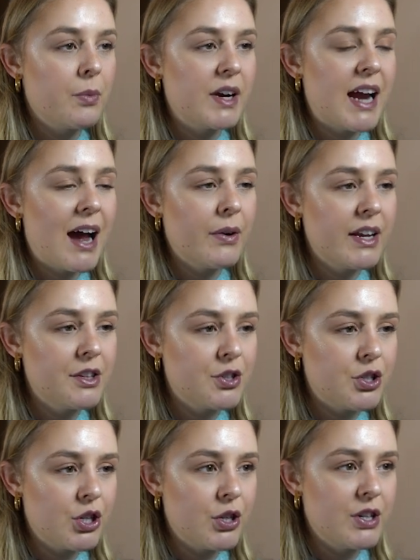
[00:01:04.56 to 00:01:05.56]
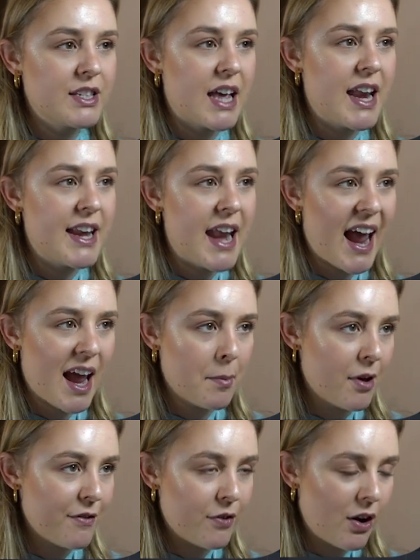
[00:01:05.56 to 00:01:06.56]
We now need to choose a
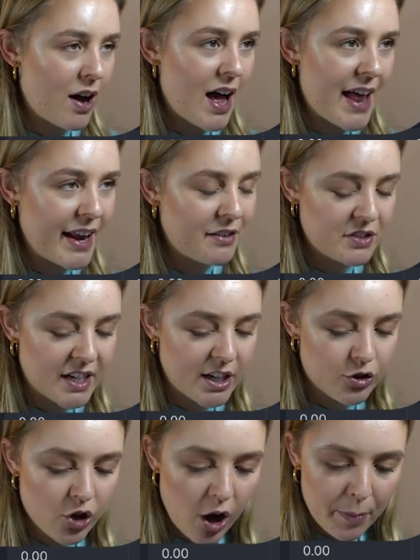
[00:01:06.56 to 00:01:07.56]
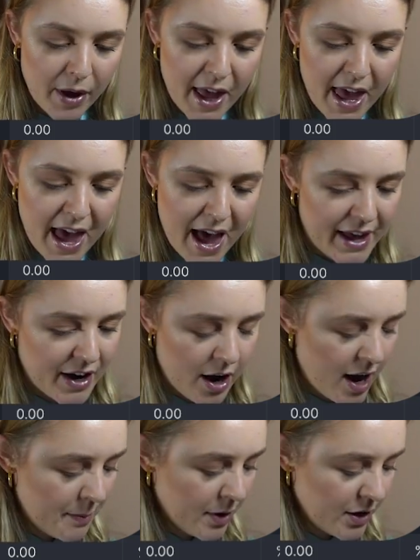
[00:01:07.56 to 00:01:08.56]
name for our N F T drop, and
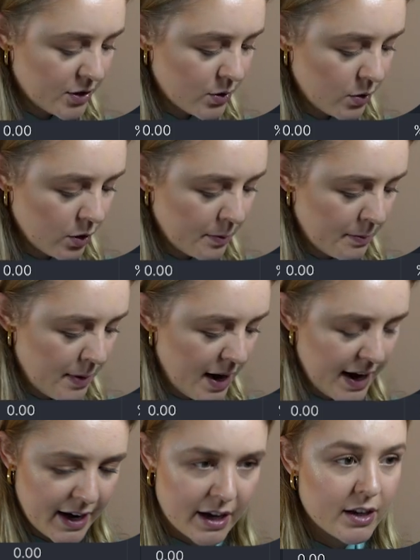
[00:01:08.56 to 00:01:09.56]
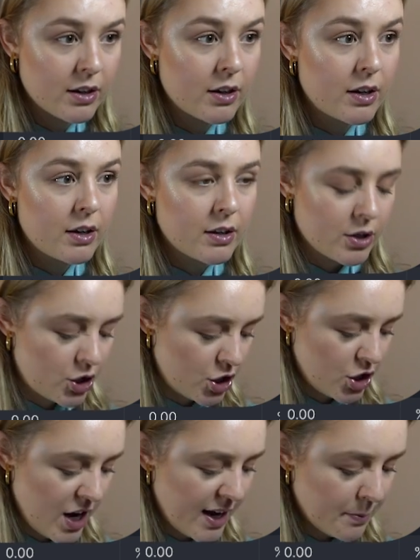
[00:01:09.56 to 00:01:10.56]
I'm going to call mine
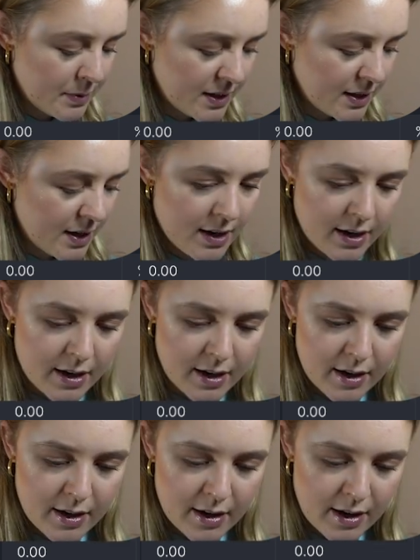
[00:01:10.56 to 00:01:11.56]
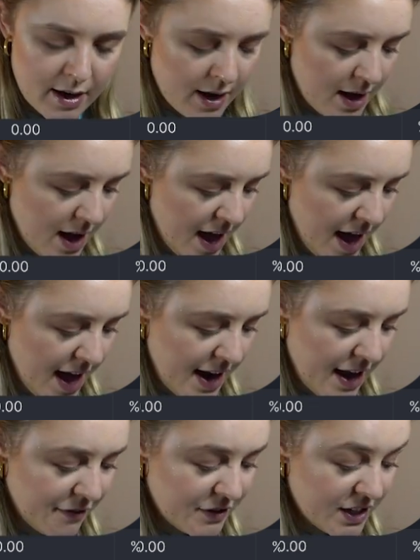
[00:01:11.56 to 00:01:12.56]
Shapes
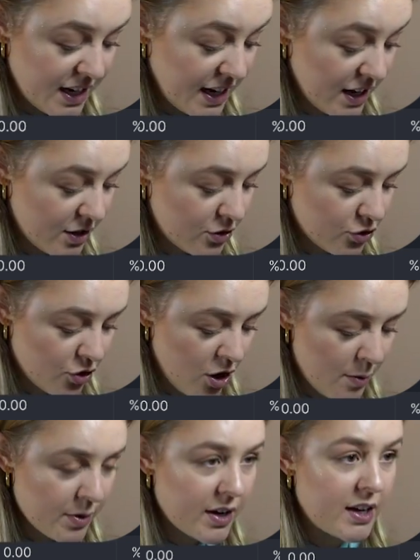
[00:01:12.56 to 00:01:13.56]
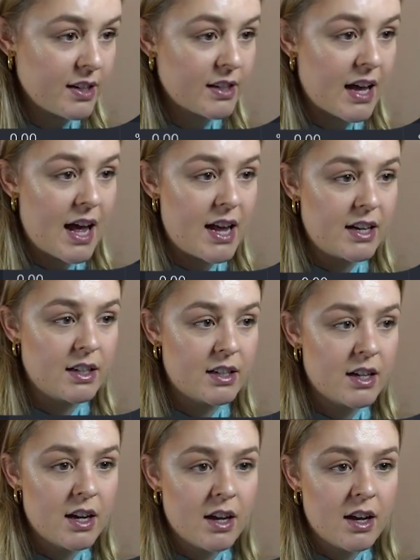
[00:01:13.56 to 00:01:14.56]
N F T drop, nice and